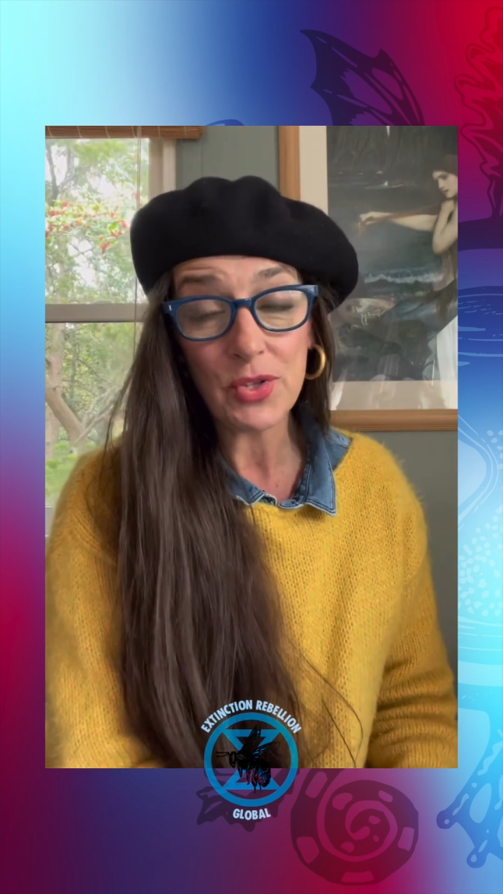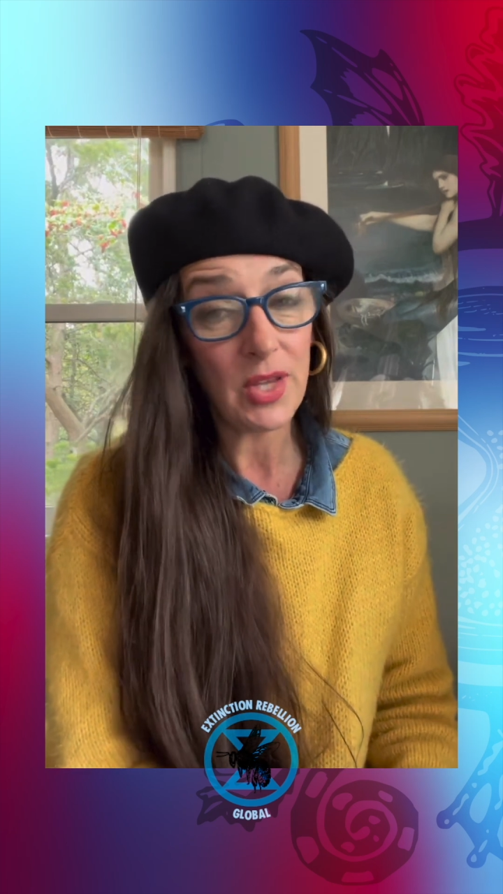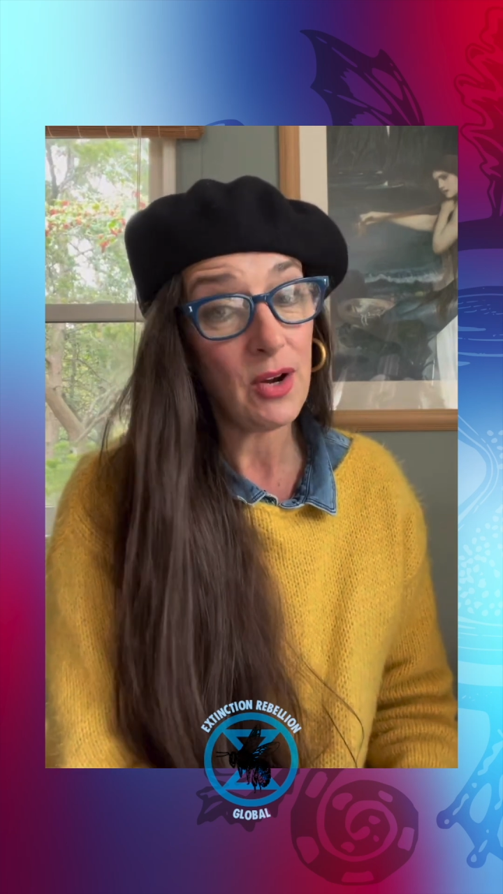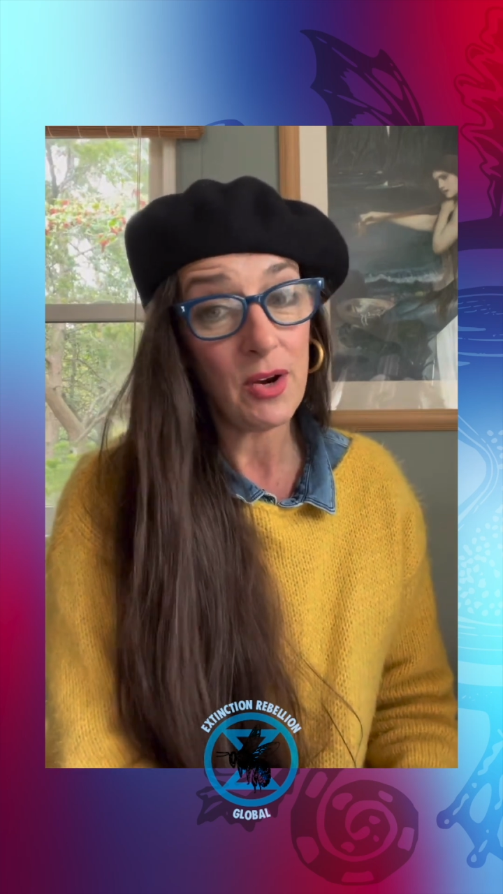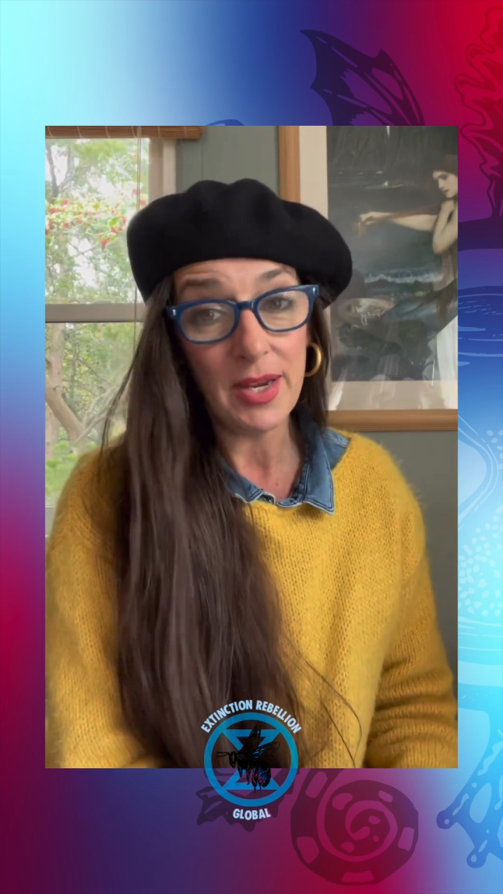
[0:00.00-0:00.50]

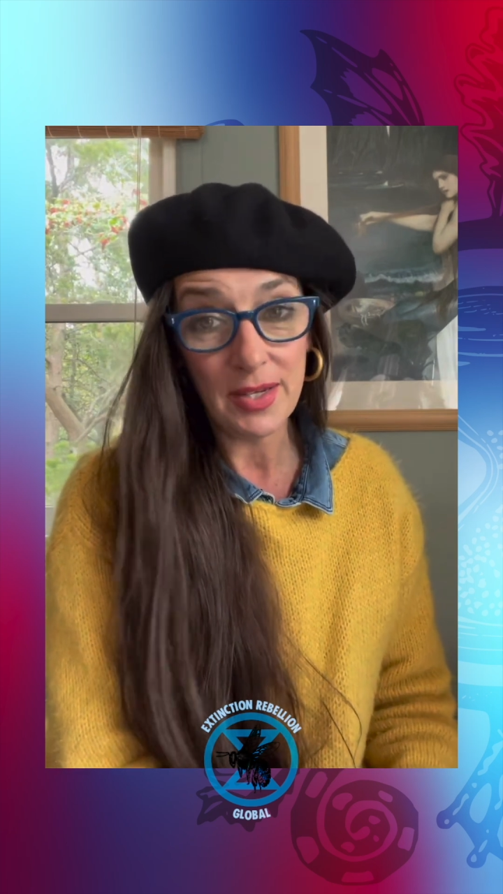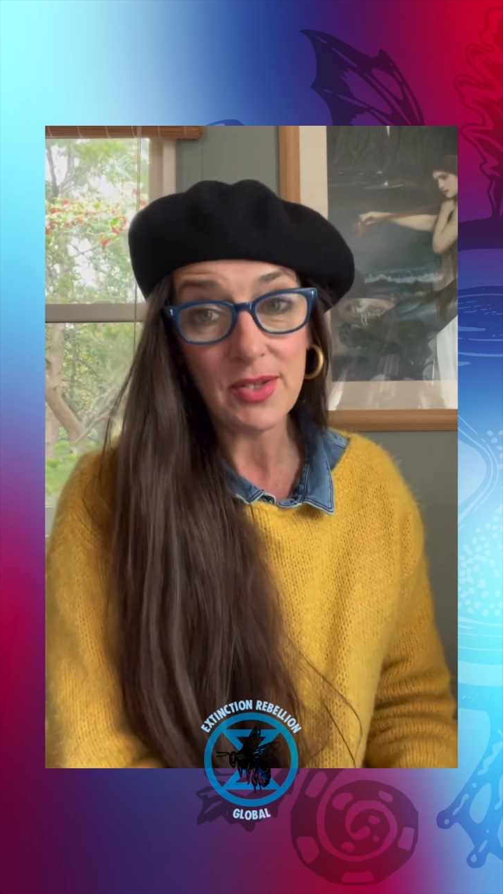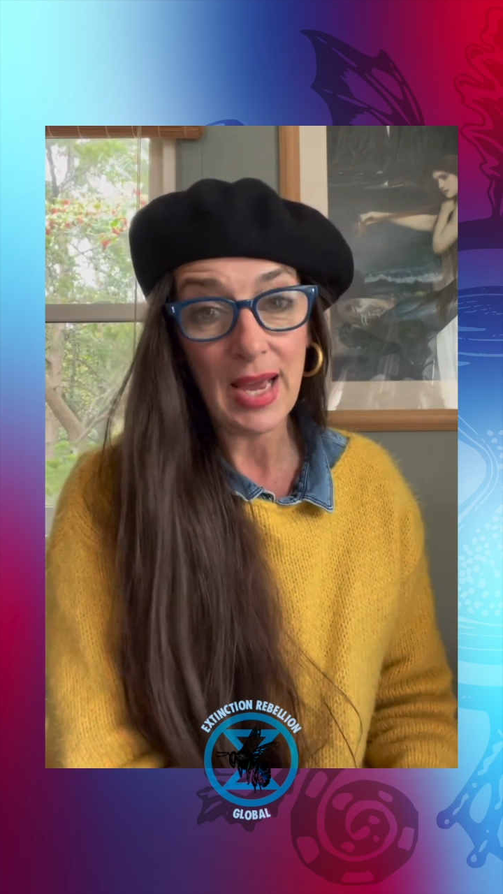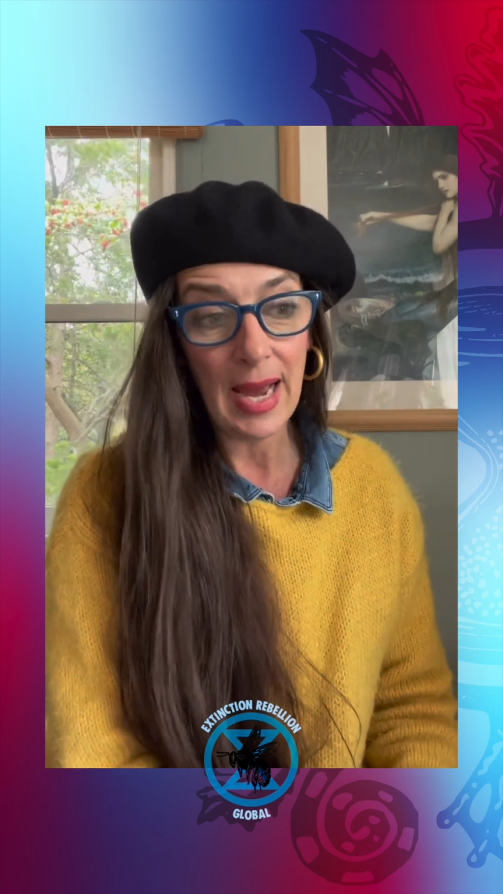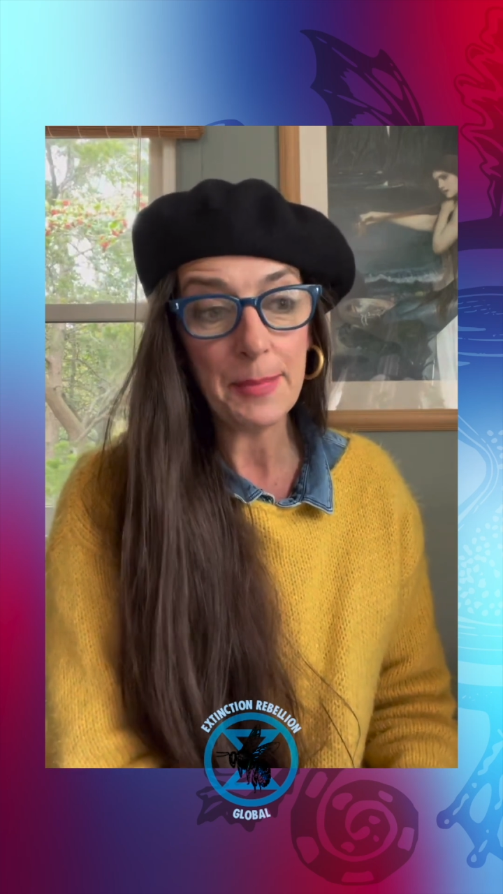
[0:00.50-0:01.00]
There
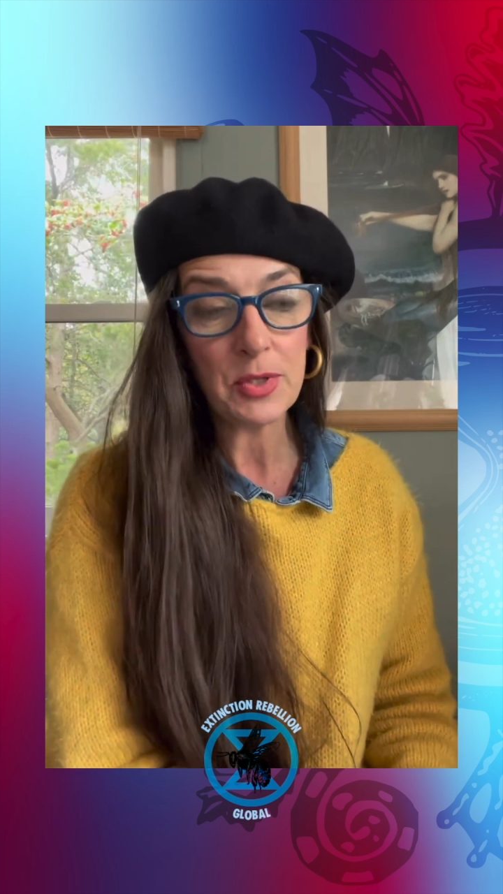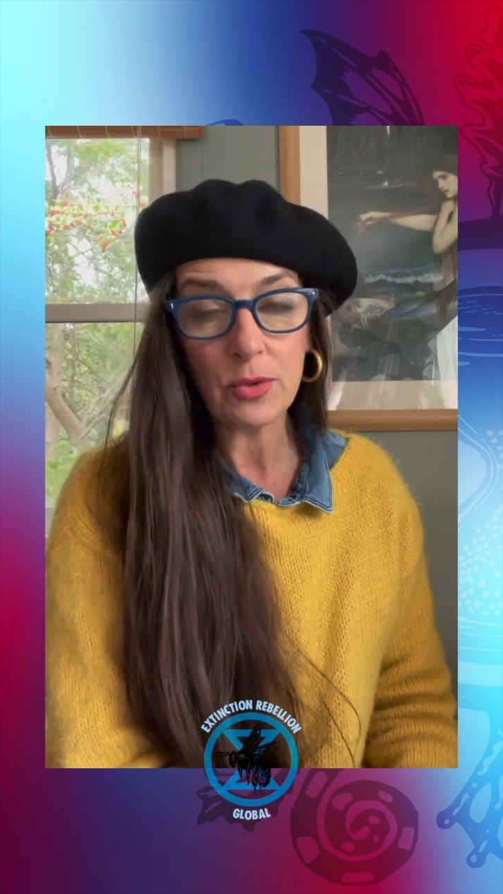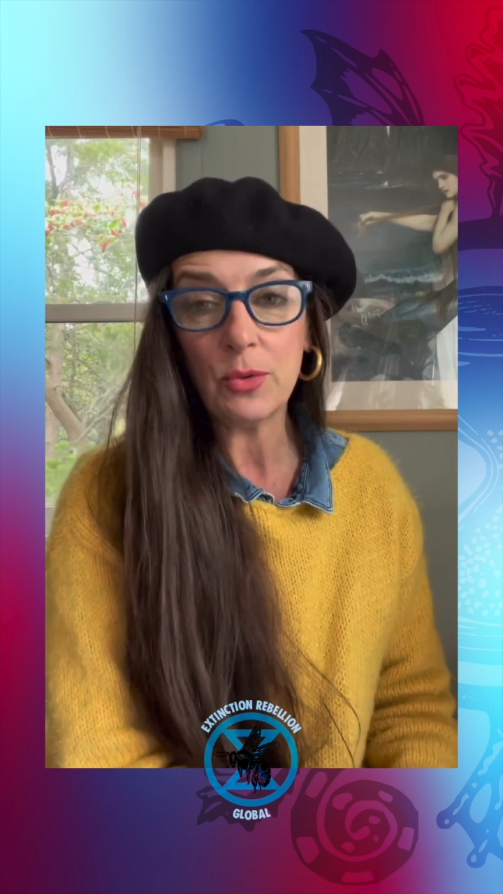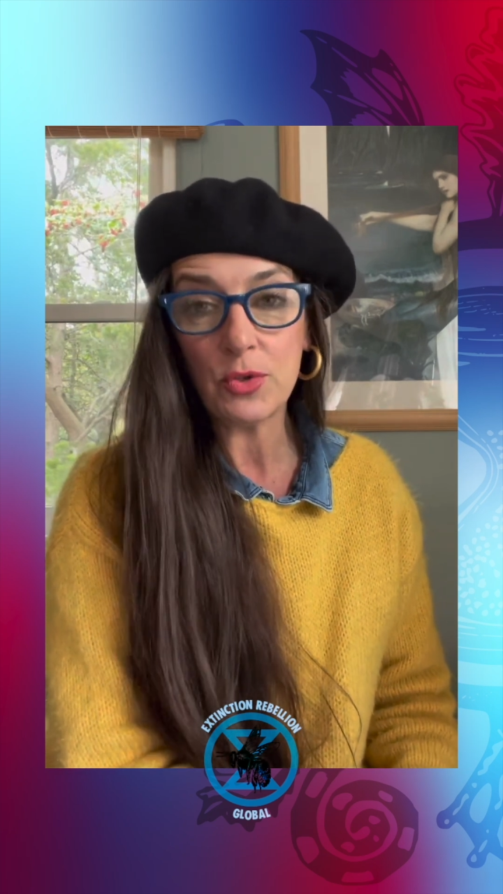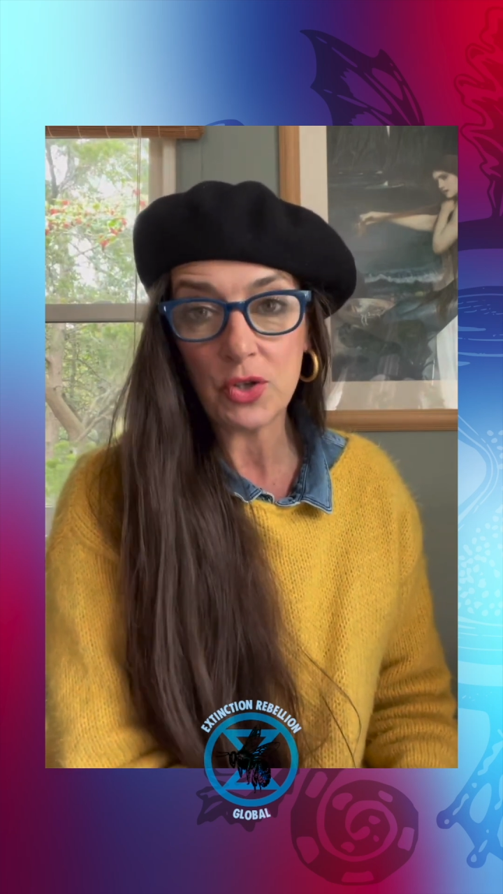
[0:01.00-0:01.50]
is
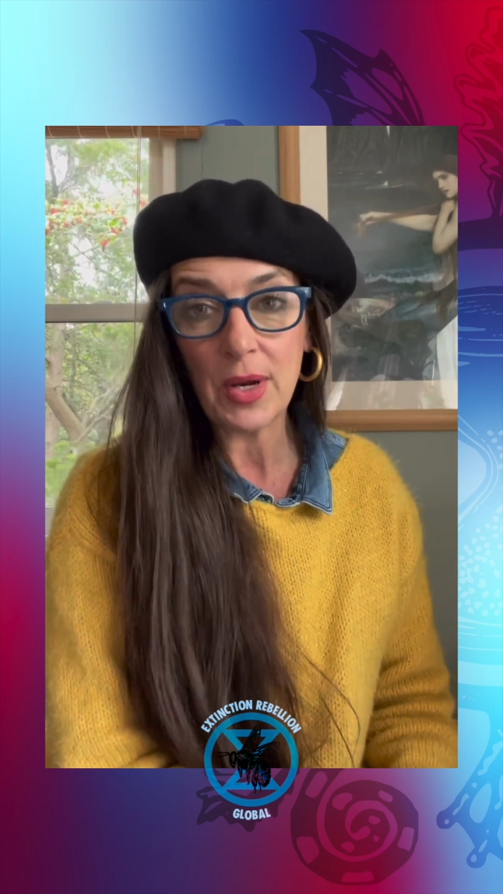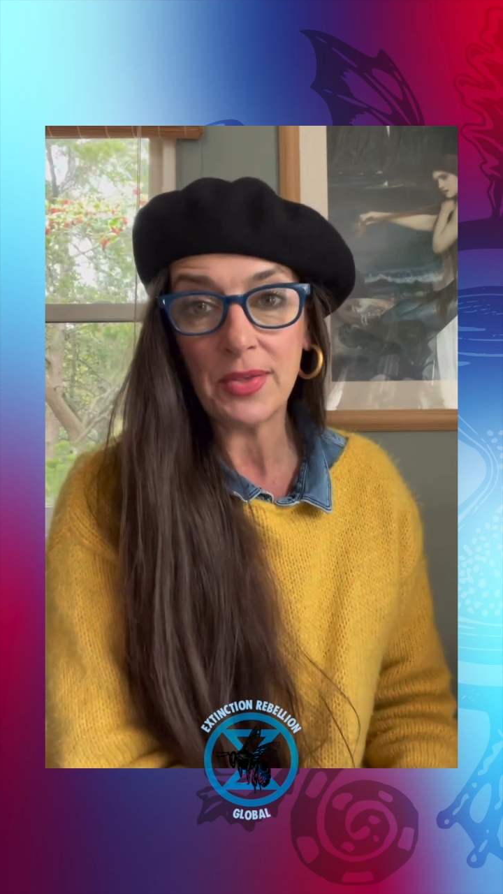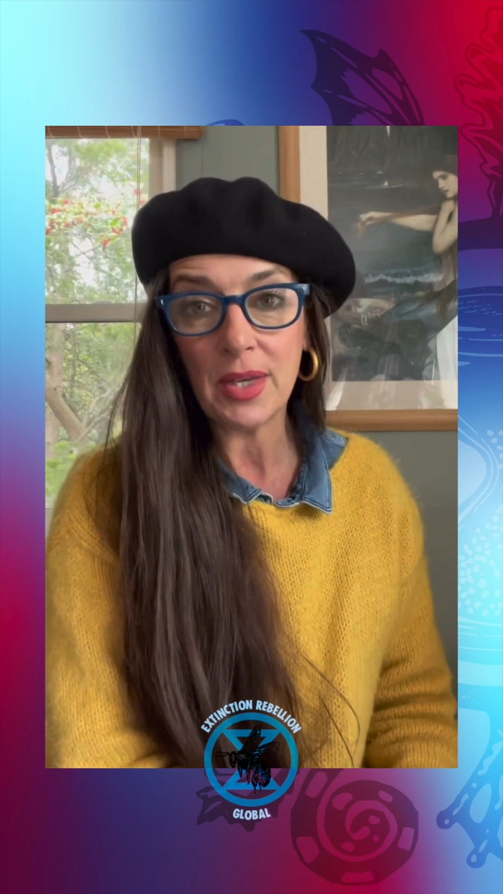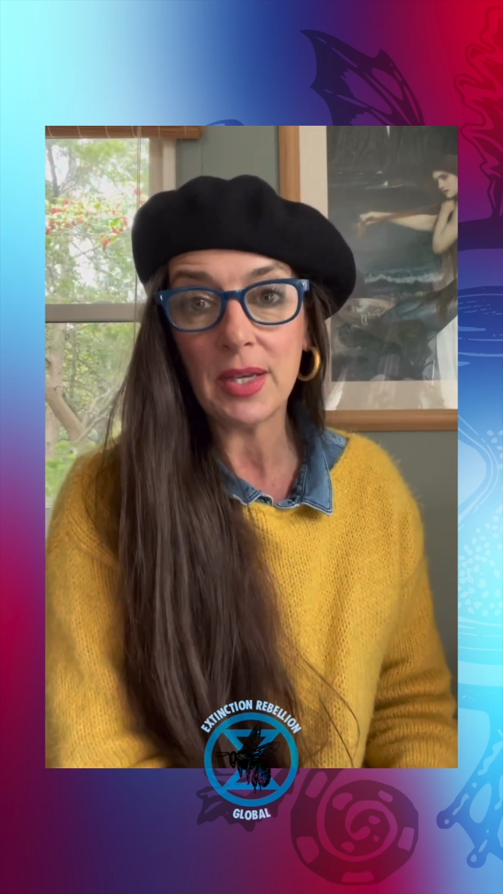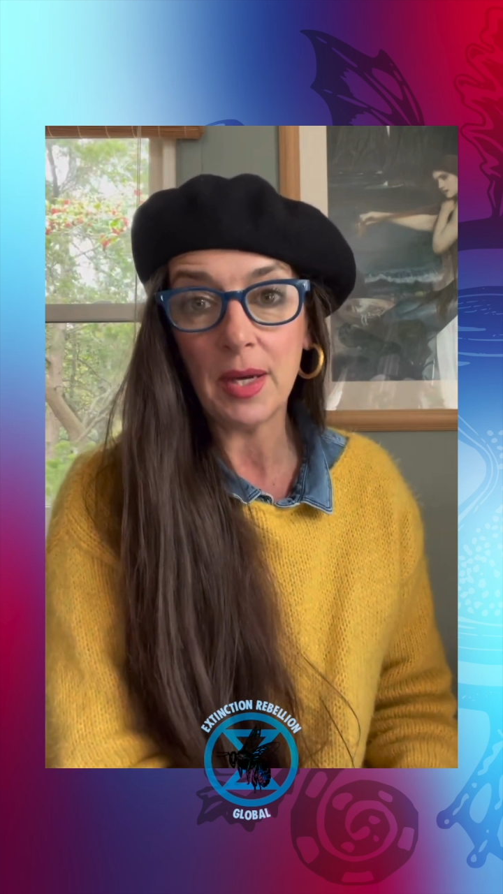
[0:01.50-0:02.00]
absolute
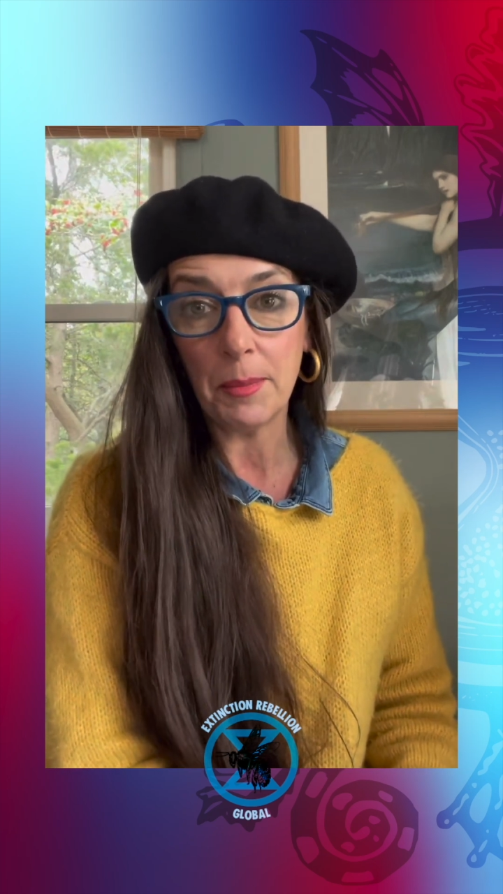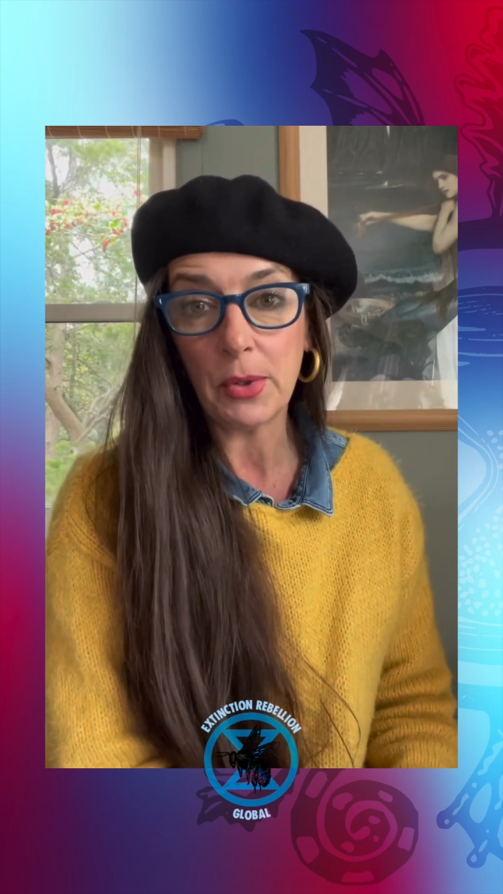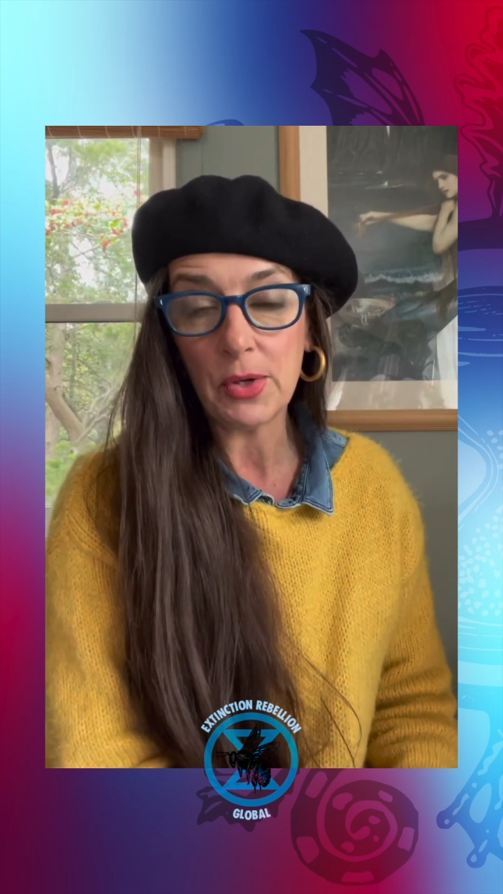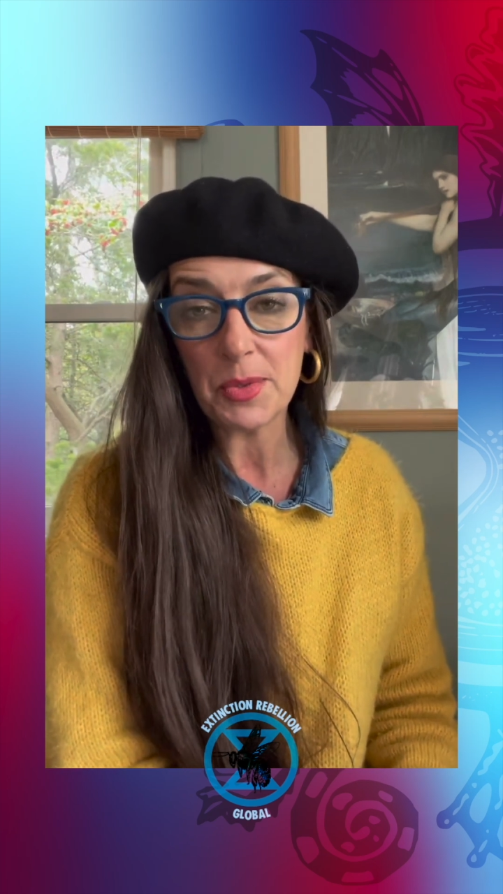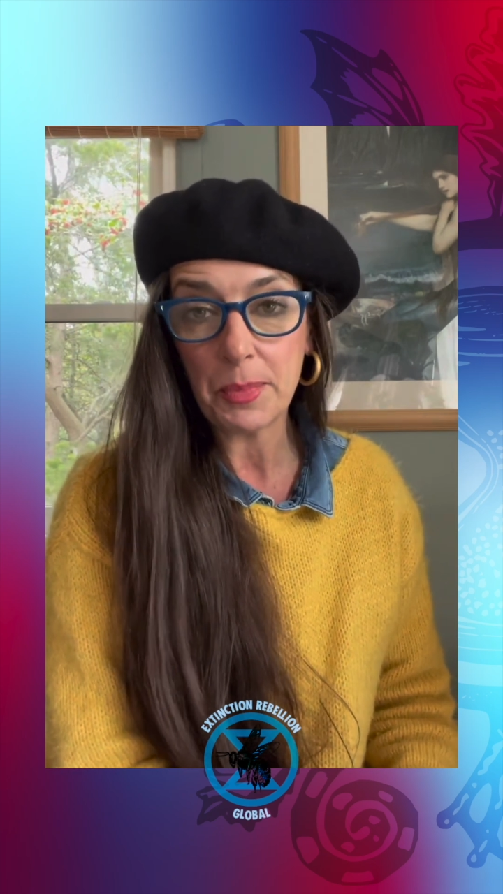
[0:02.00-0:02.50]
strength in numbers,